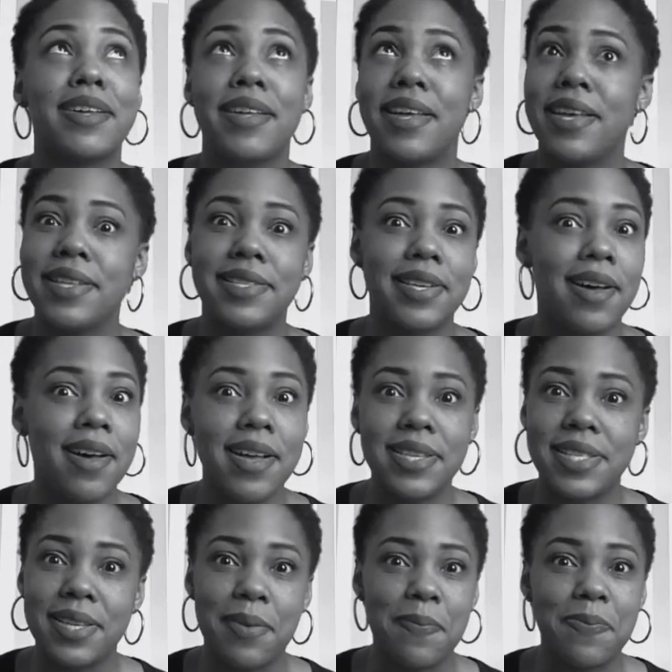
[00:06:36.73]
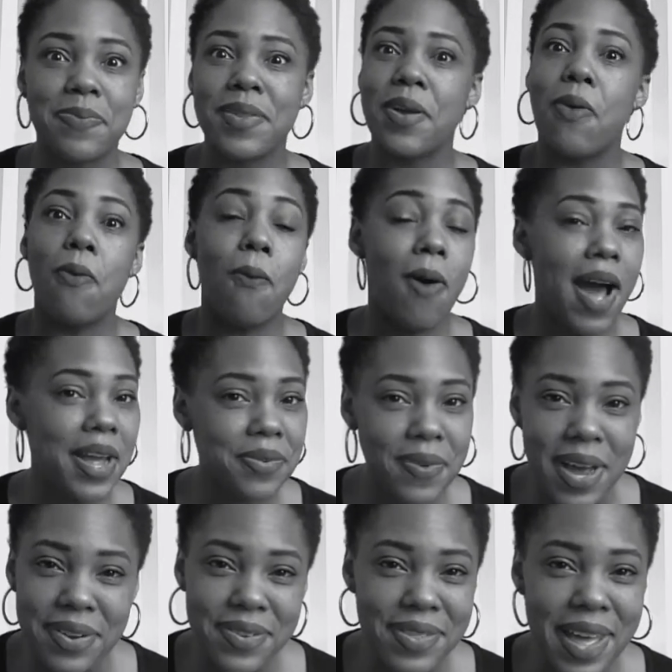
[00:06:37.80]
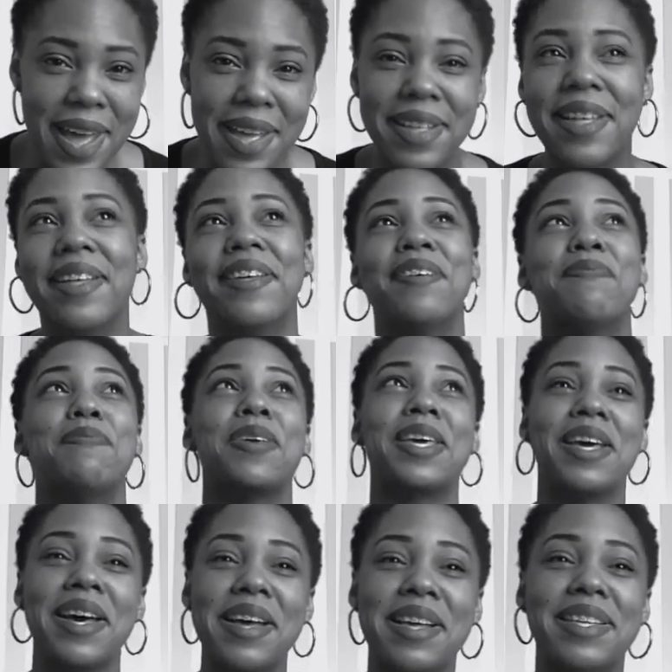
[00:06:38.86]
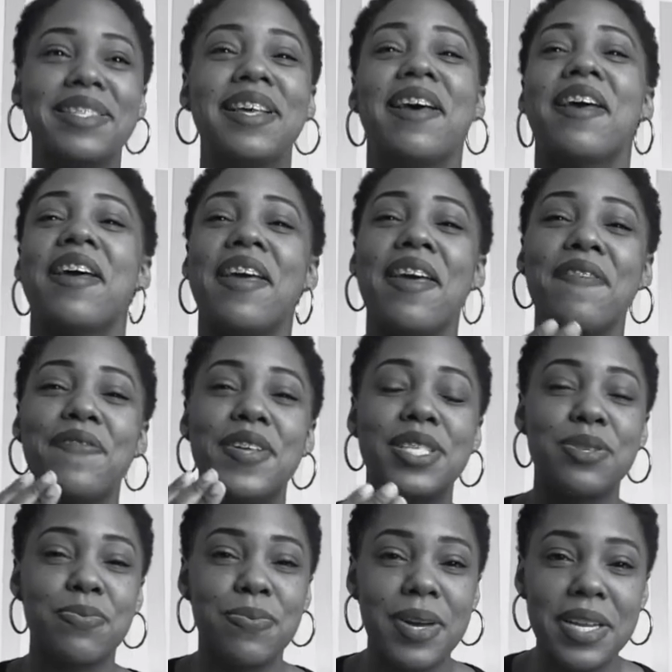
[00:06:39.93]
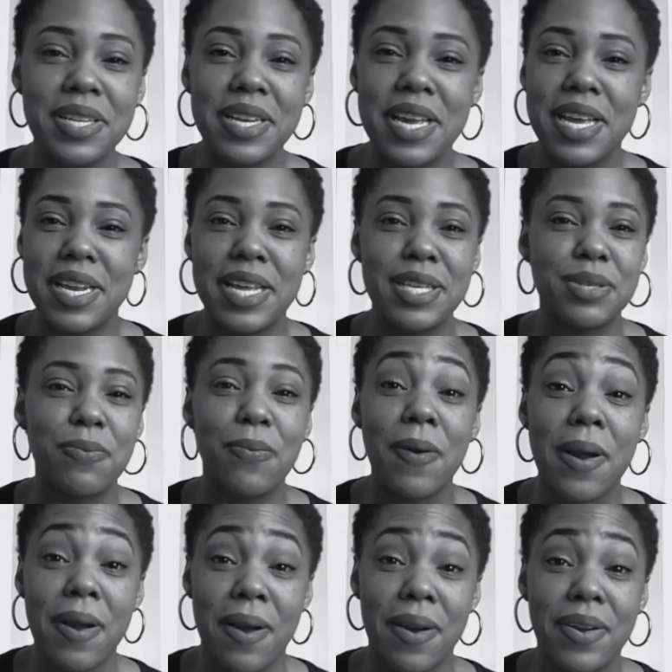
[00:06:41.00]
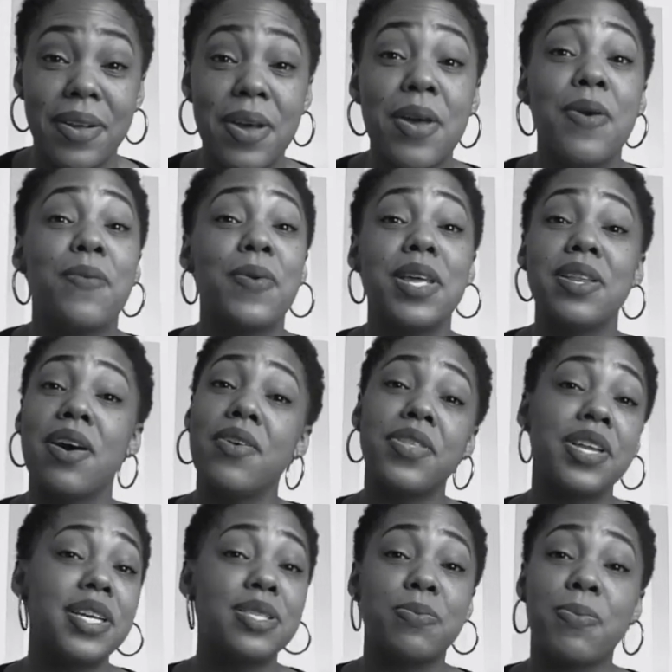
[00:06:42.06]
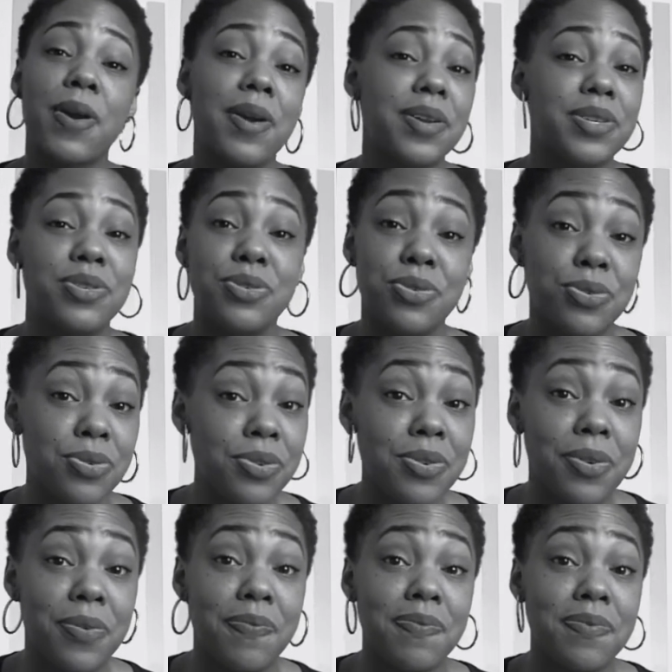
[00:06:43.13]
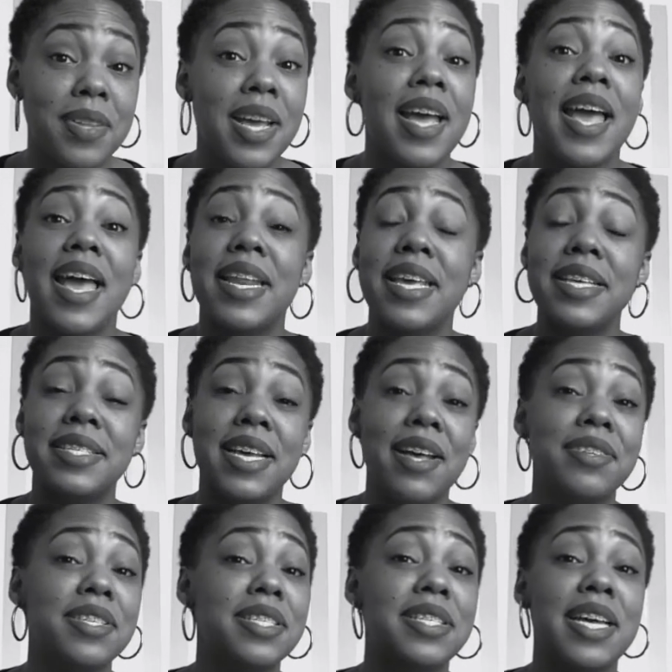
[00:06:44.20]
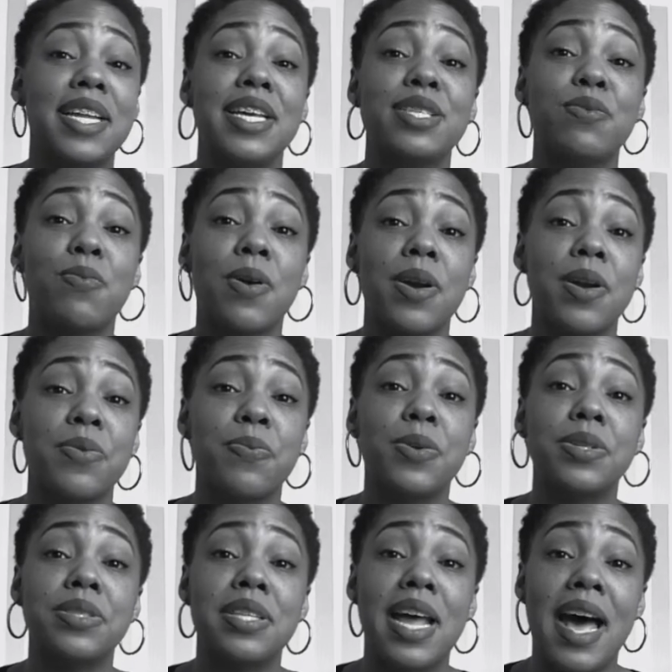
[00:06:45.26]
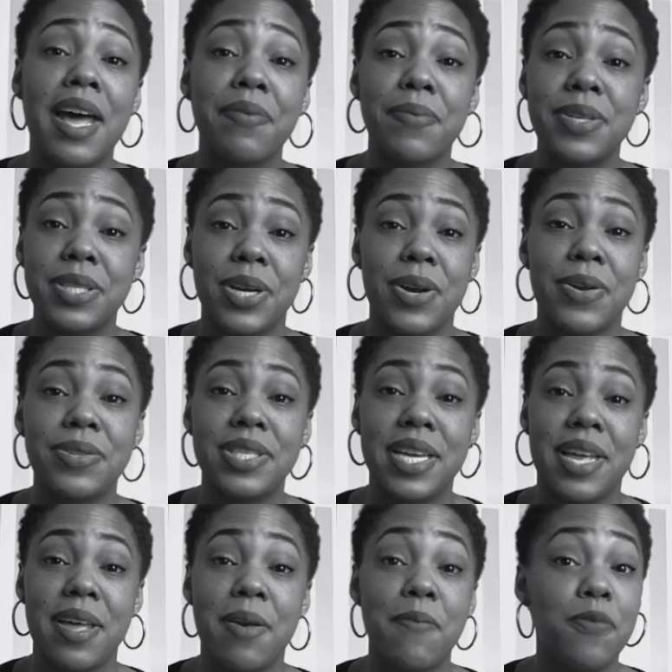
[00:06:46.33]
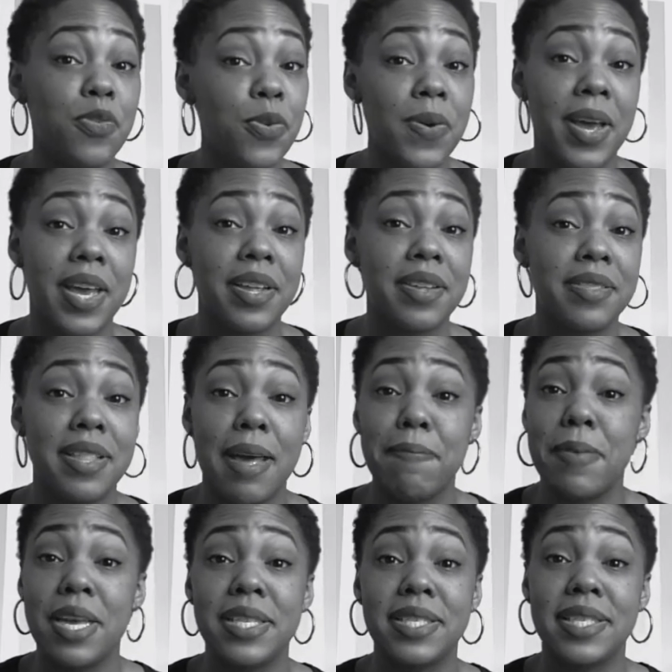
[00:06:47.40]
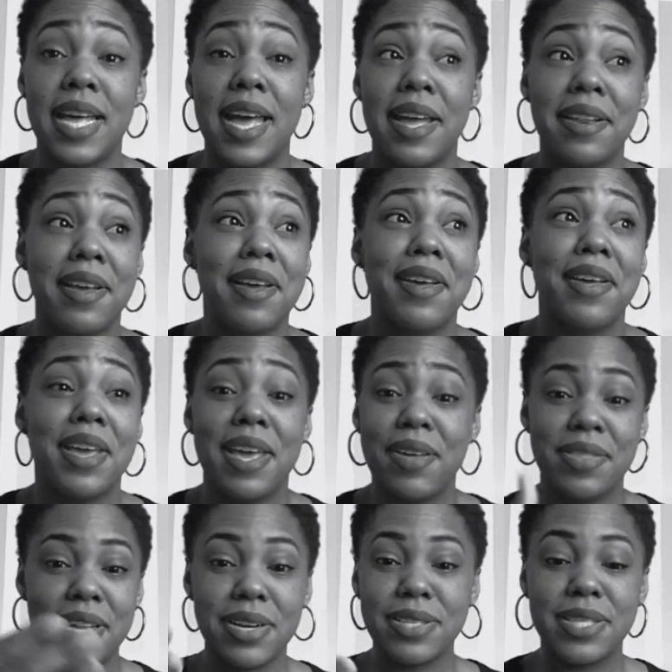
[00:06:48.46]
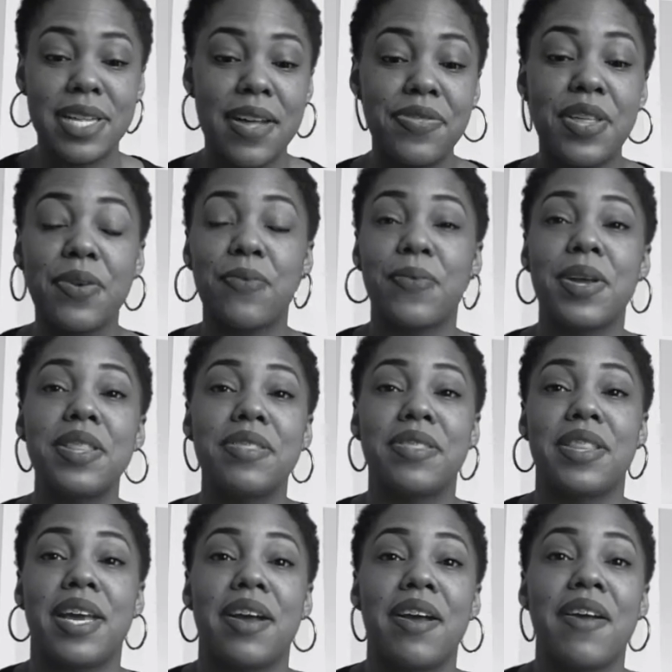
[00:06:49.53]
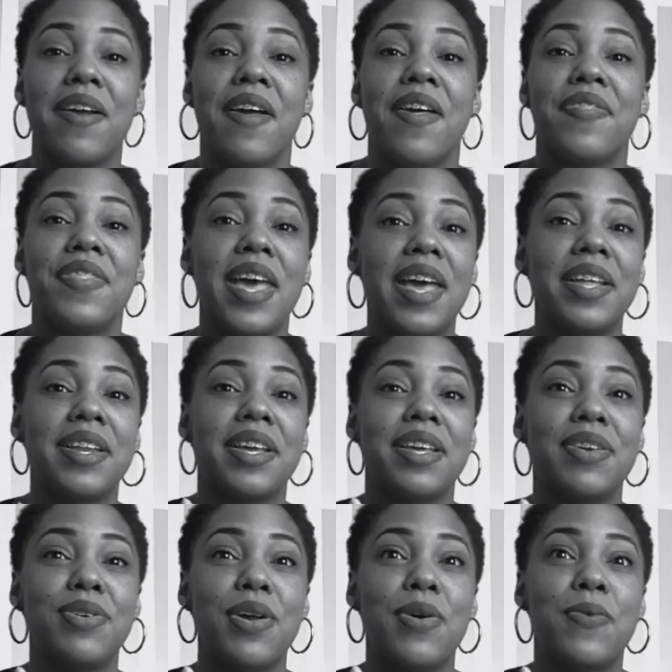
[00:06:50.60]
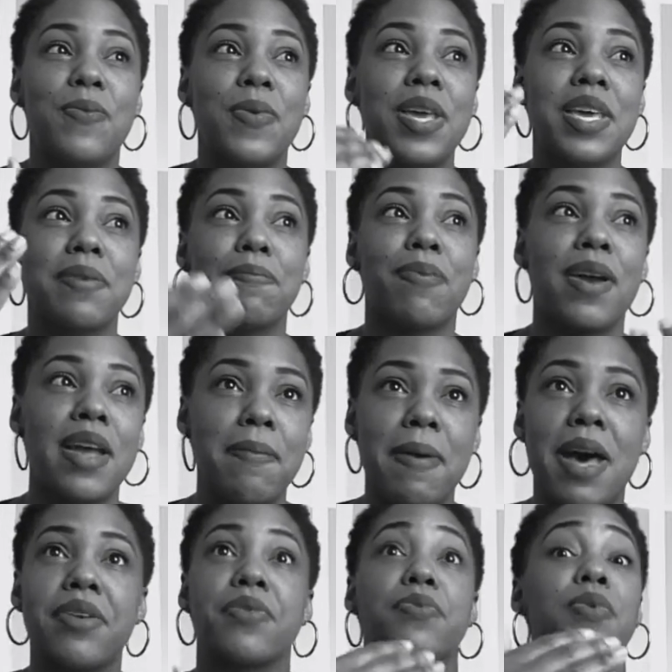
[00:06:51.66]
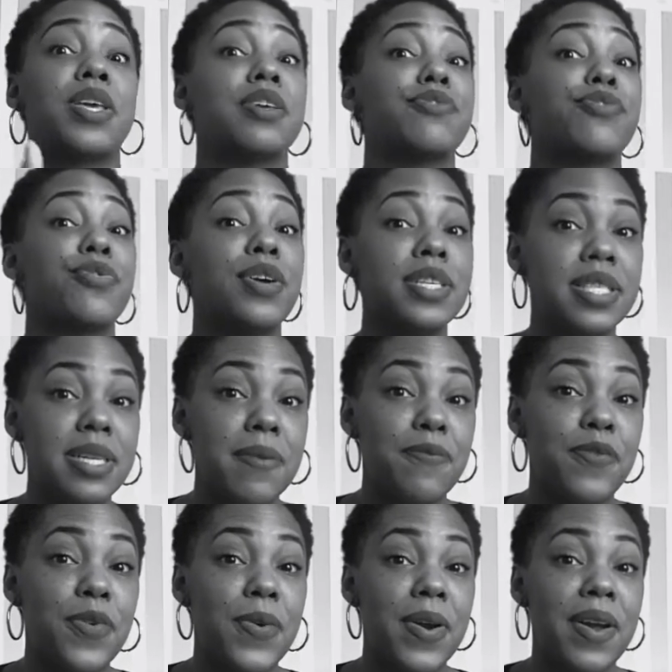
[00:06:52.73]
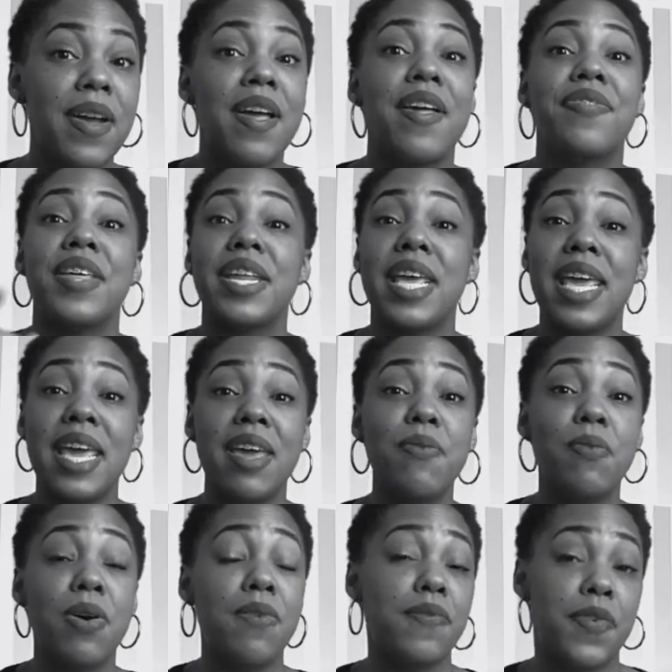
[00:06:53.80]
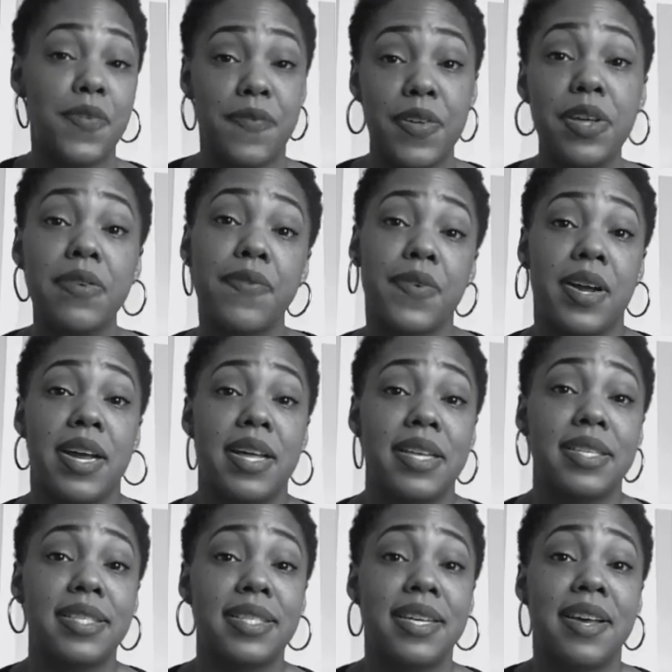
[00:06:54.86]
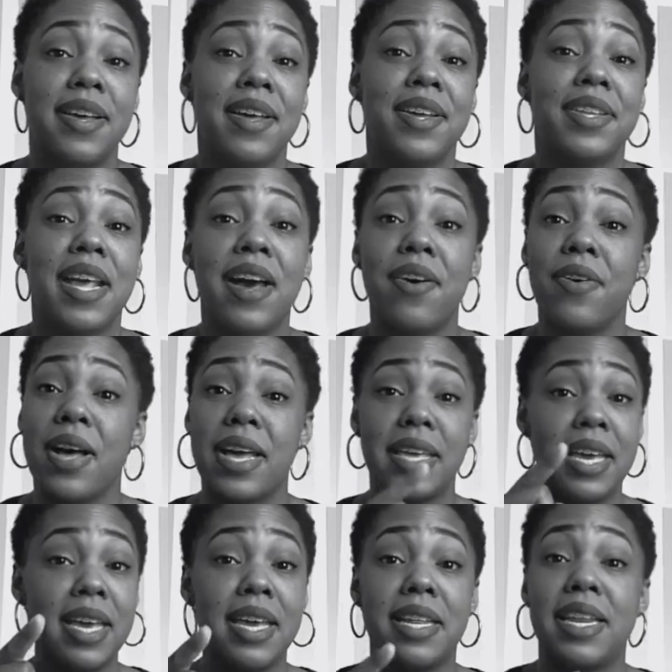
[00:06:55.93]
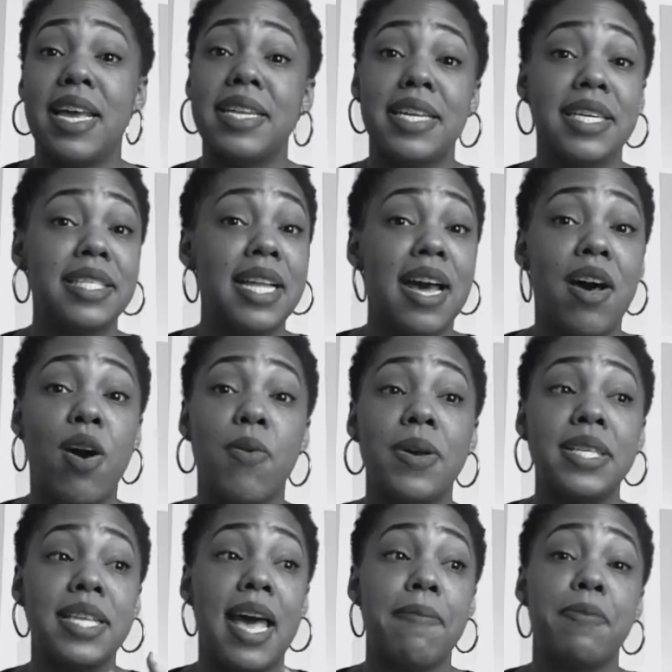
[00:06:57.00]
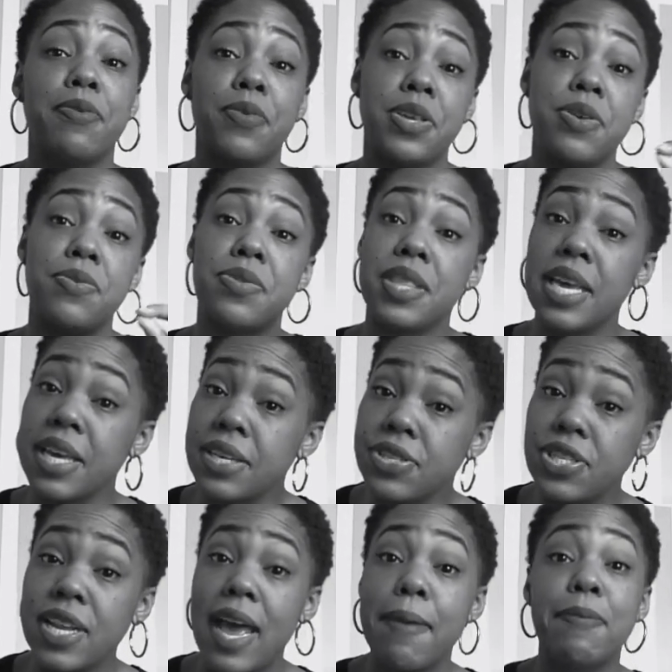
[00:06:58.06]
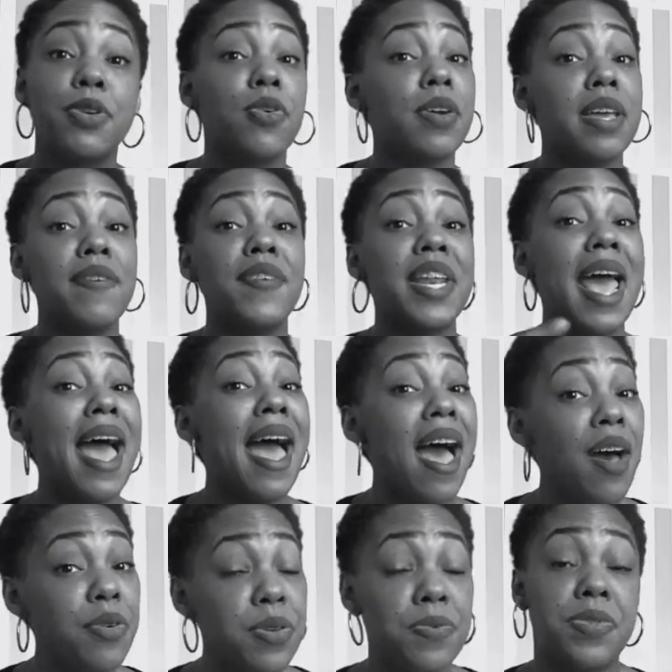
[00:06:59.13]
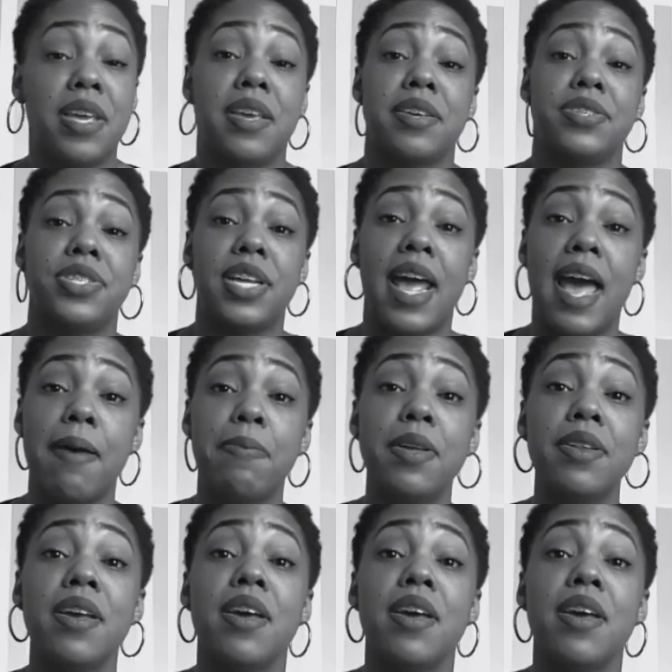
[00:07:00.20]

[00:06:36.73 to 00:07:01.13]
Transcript: It's awesome. Why do I do that? Because if it's written in his word, we know that his word is true. And he tells us that his word will not return to him void. That means that there's nothing written there that, we can pray about or we can trust him for that he won't fulfill for us. Now, again, it does not always happen when you think it should happen or even how you think it should happen.